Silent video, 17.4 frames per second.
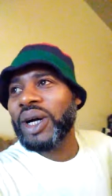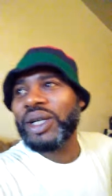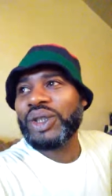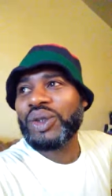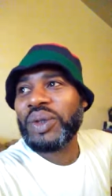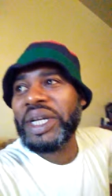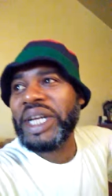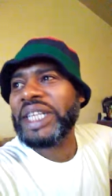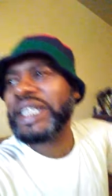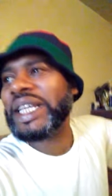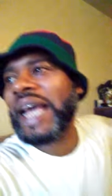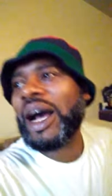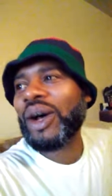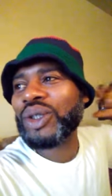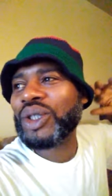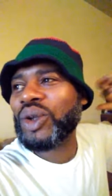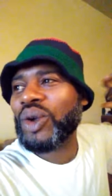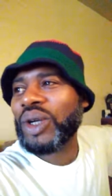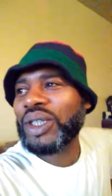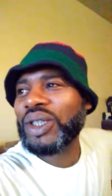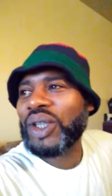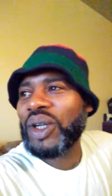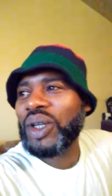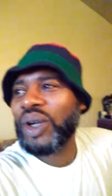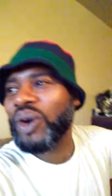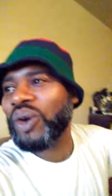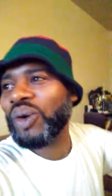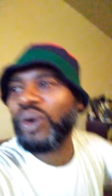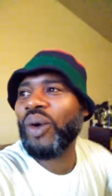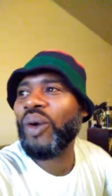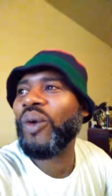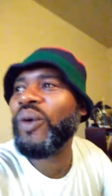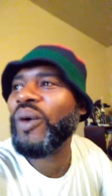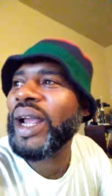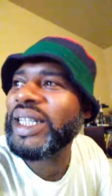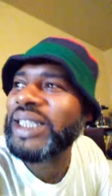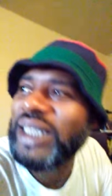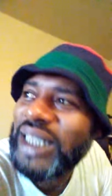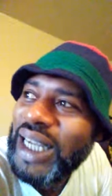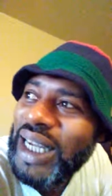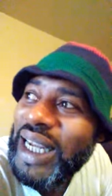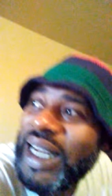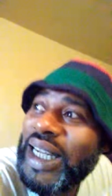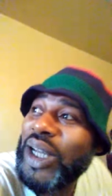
country and cow slaughter is going to go crazy.